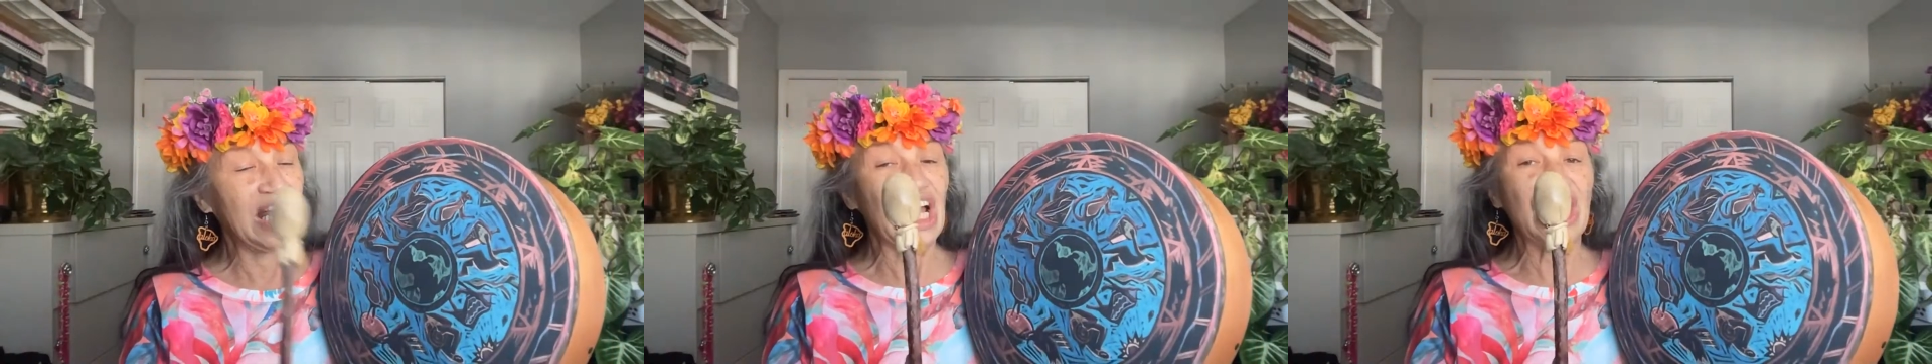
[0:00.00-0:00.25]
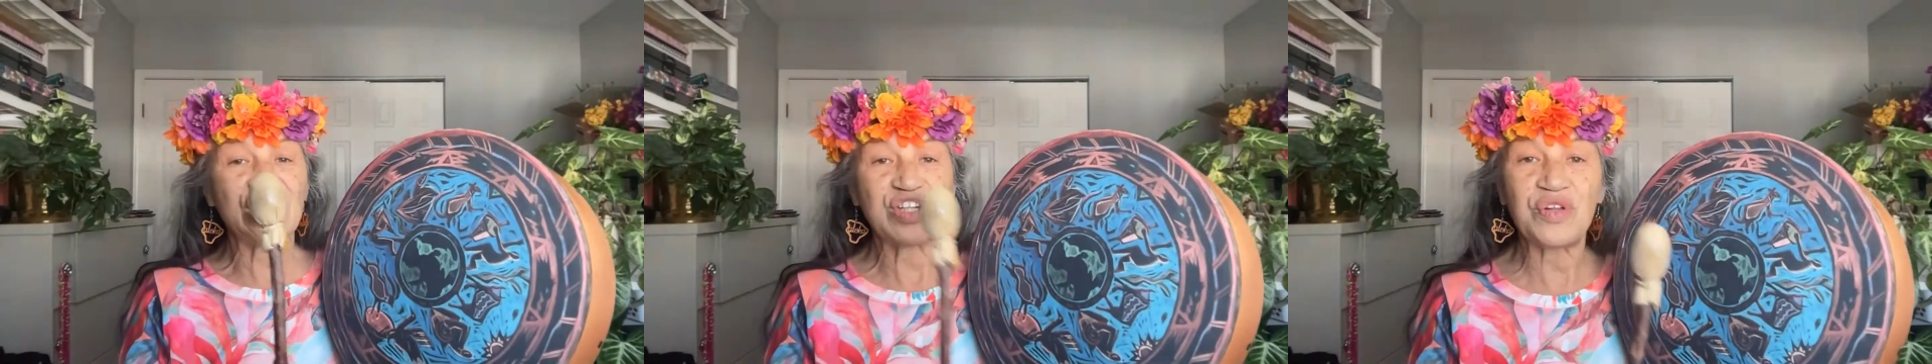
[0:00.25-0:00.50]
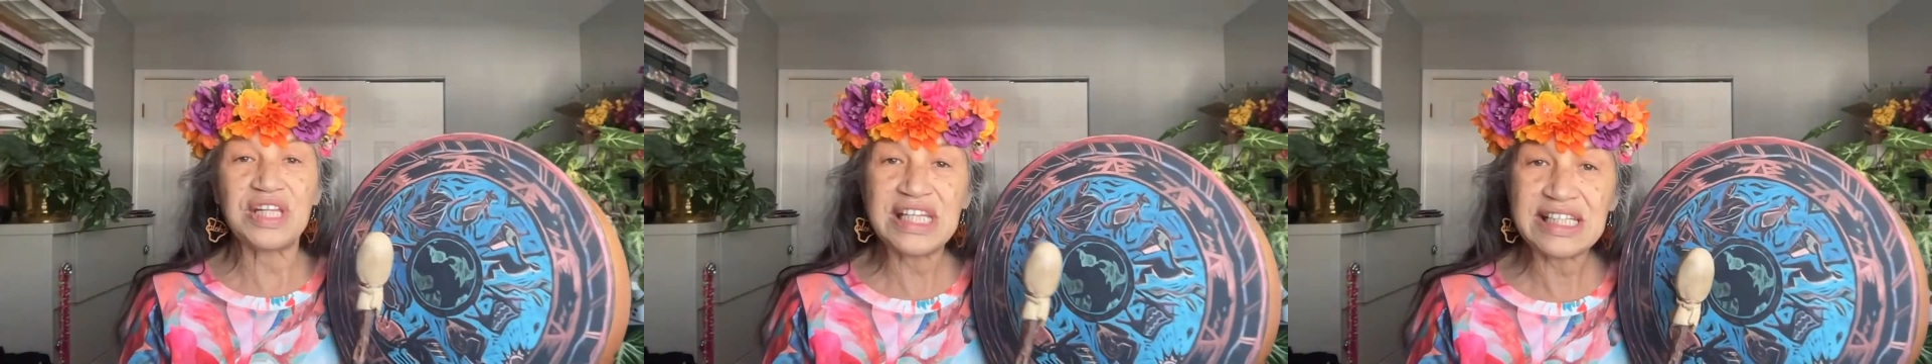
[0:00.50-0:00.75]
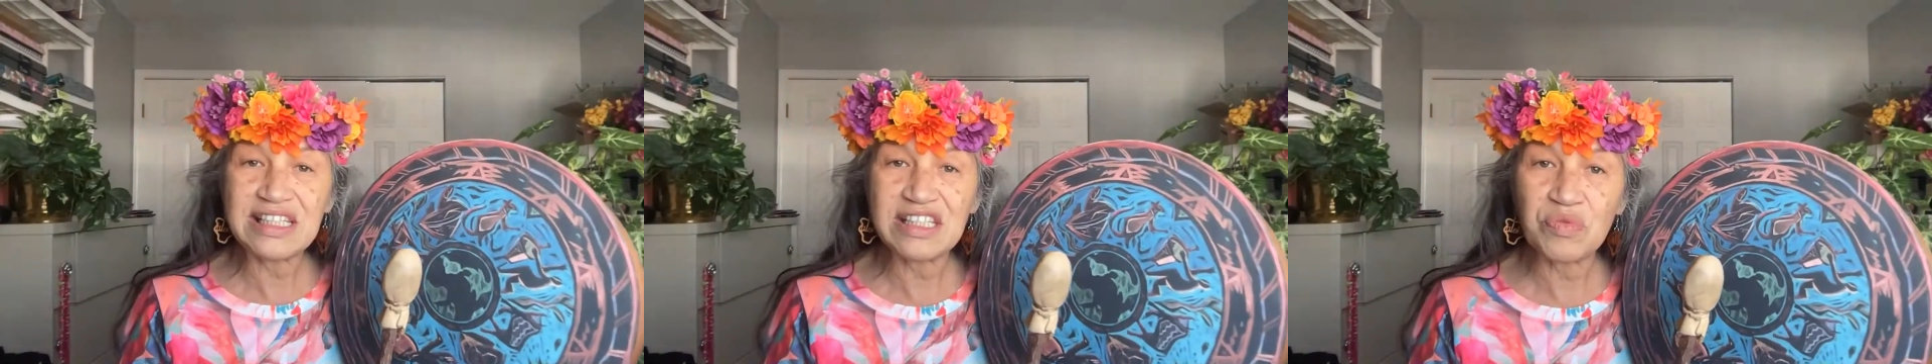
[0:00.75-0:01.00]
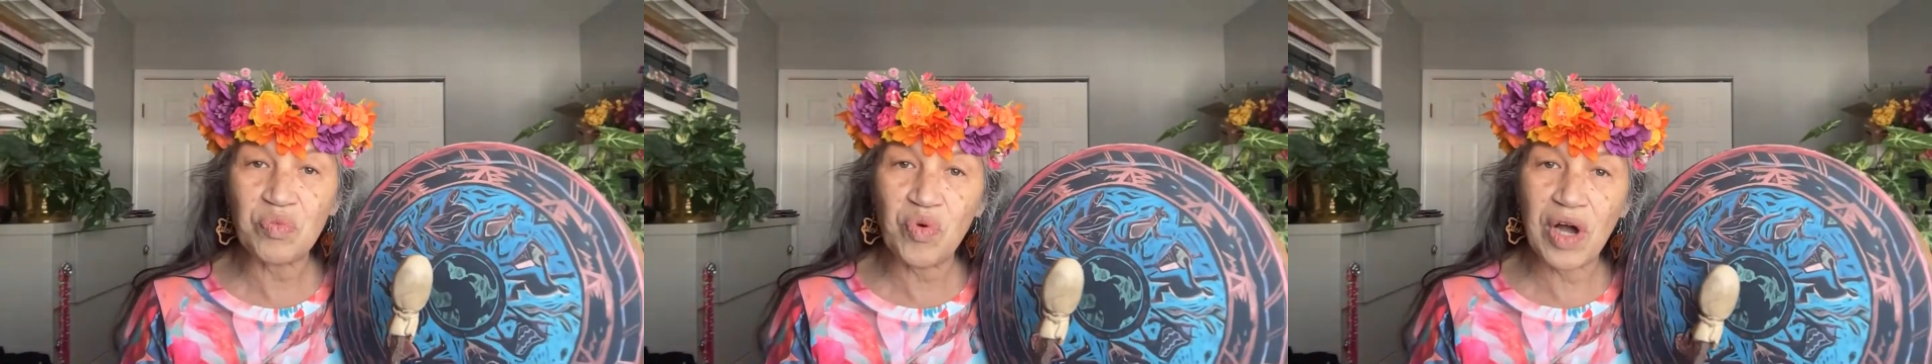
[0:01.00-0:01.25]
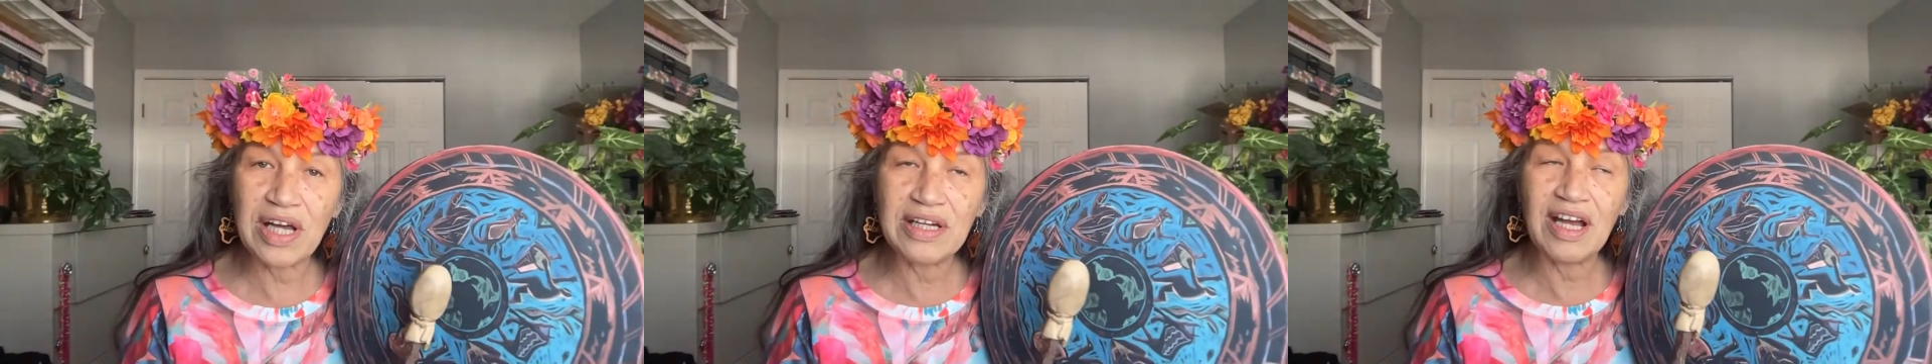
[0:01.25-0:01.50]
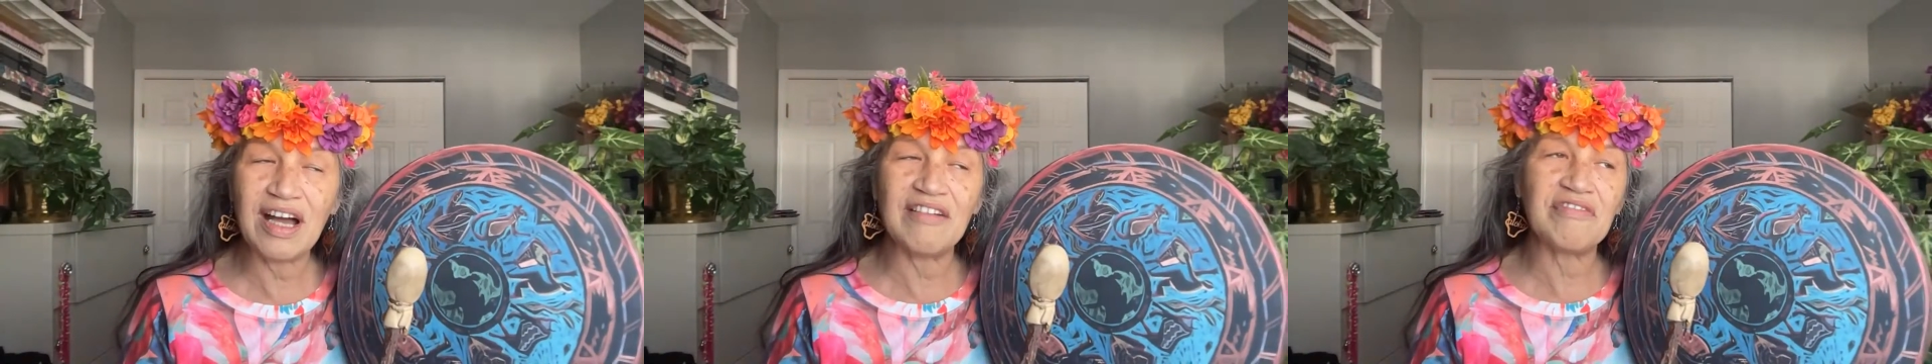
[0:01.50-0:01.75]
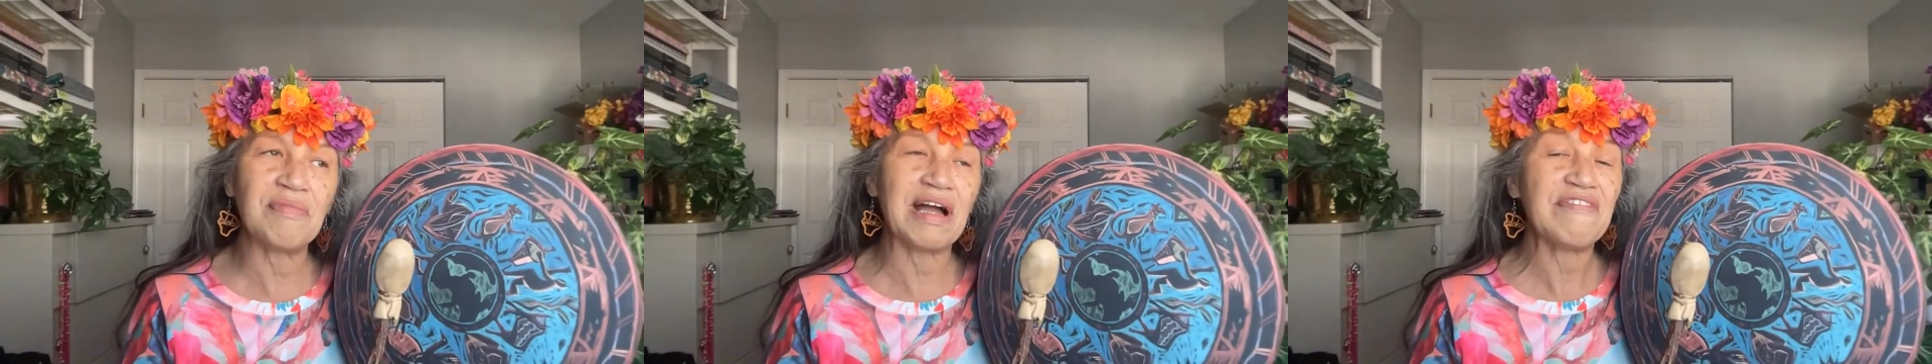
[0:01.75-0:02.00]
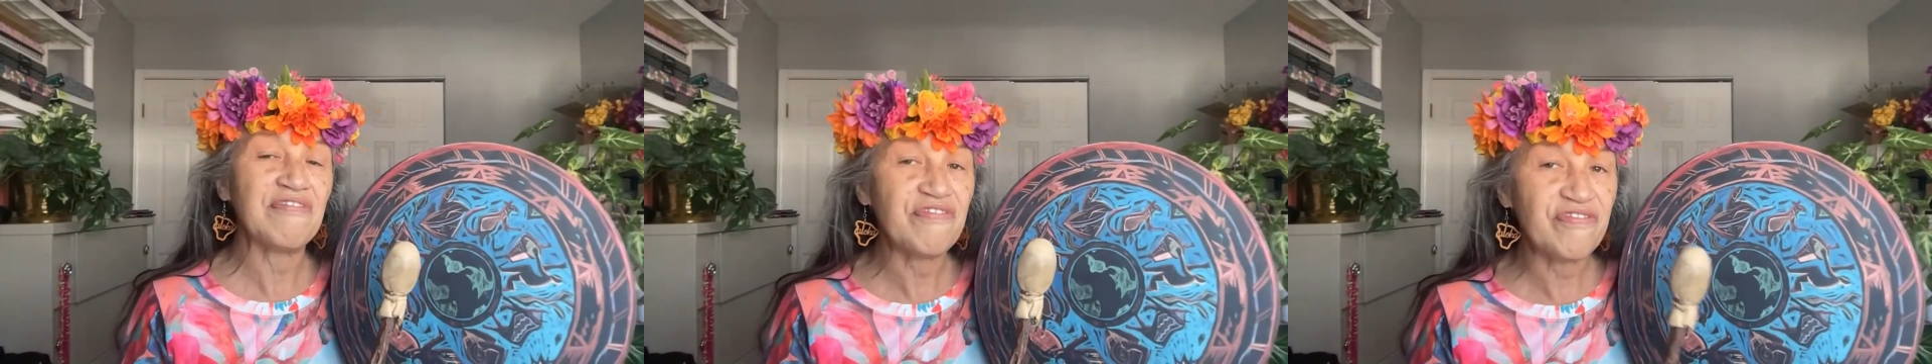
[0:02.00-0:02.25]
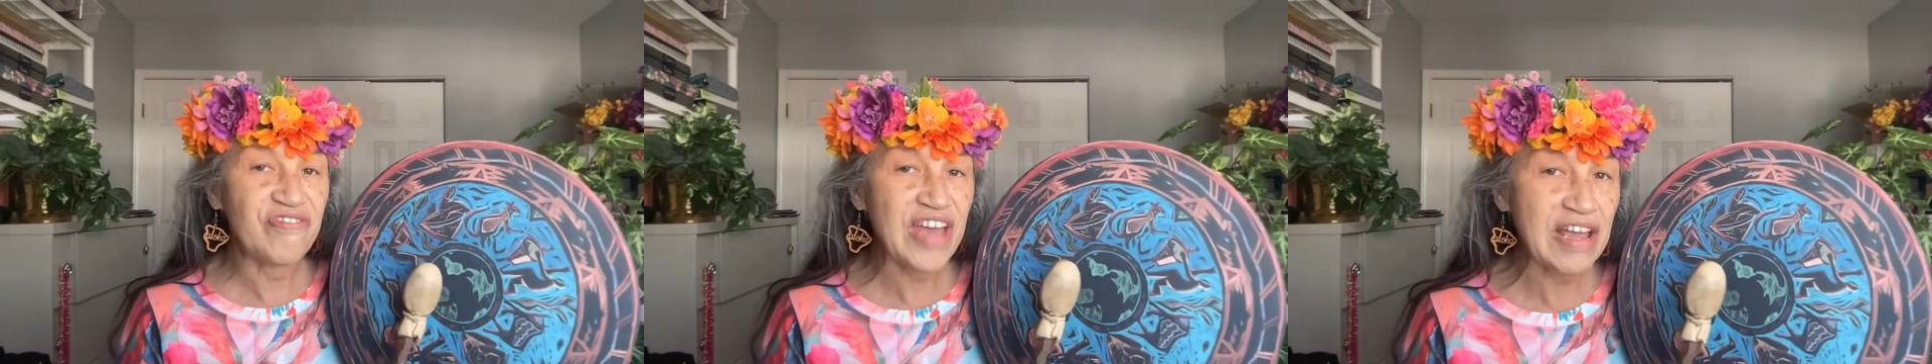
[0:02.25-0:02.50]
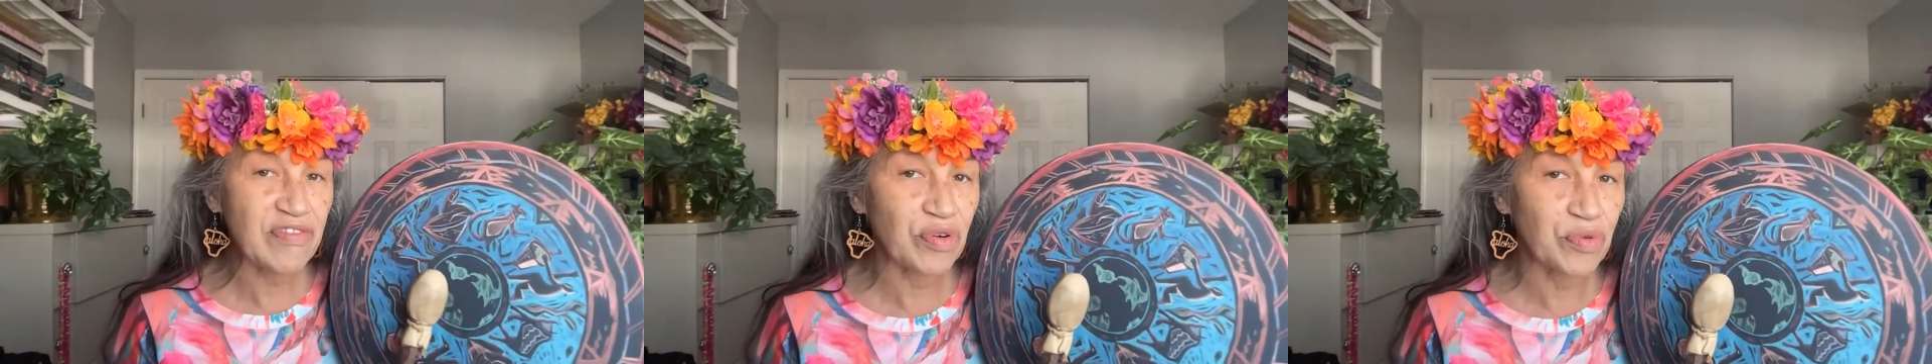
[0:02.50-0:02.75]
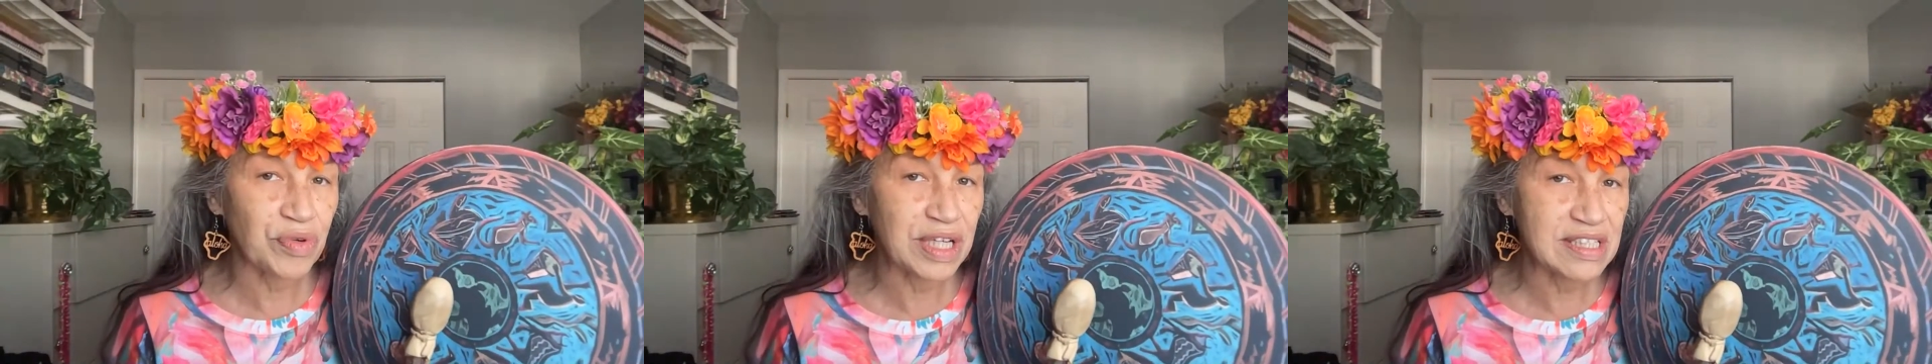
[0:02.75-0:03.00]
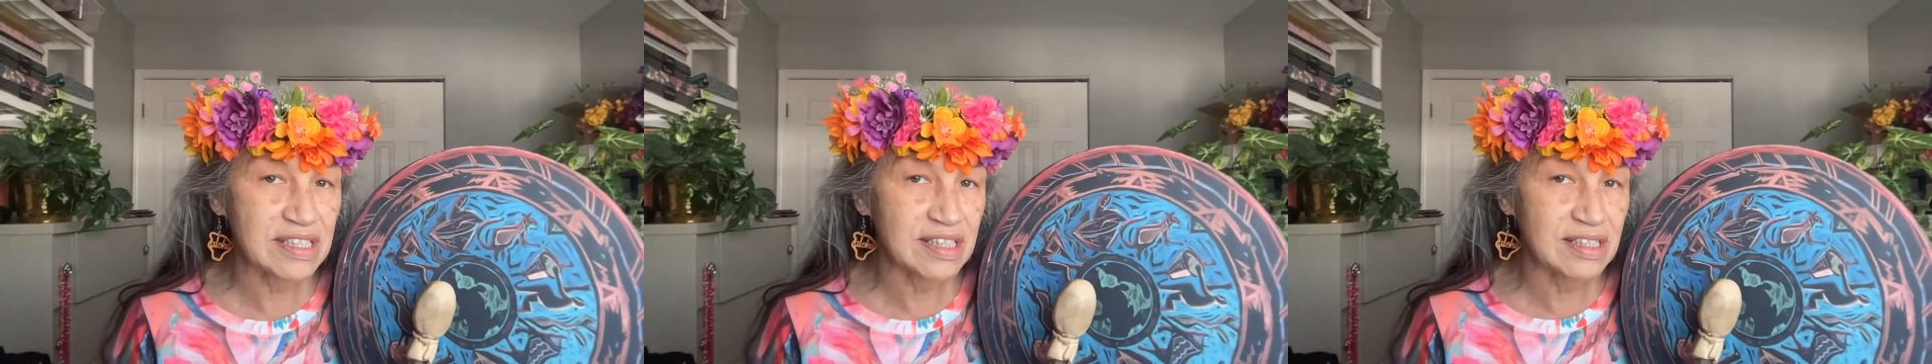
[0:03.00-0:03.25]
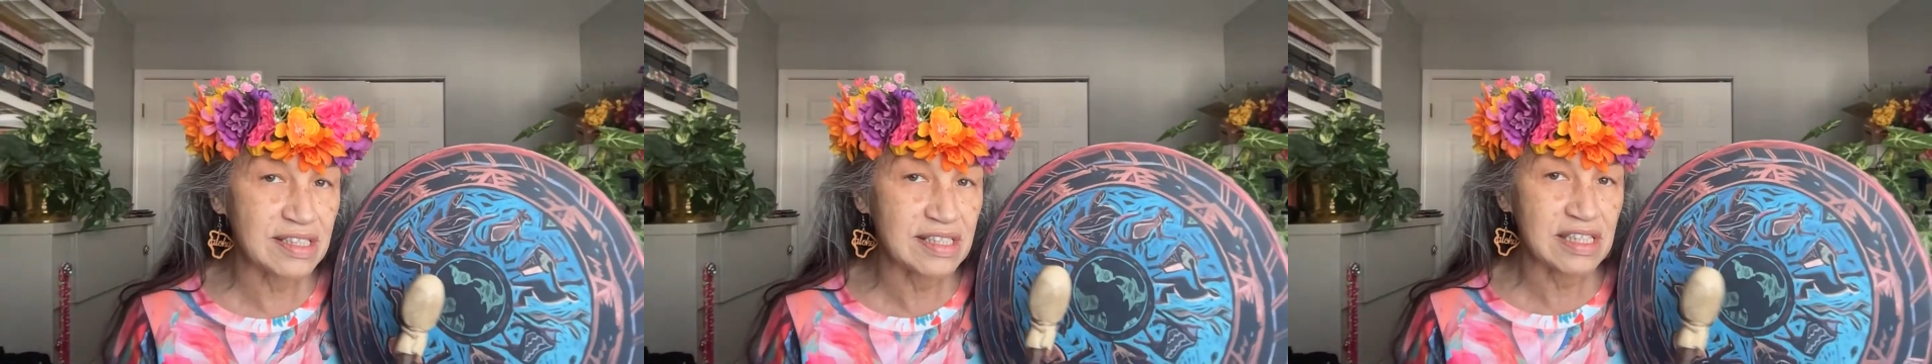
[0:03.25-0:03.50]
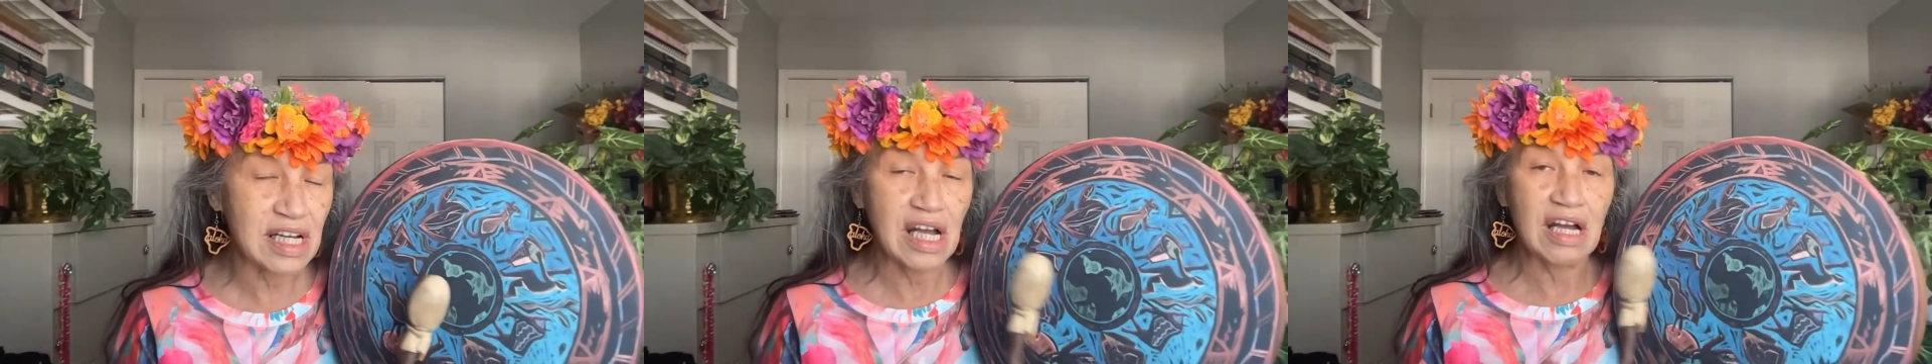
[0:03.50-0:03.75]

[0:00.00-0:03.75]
So this is one of my favorite reasons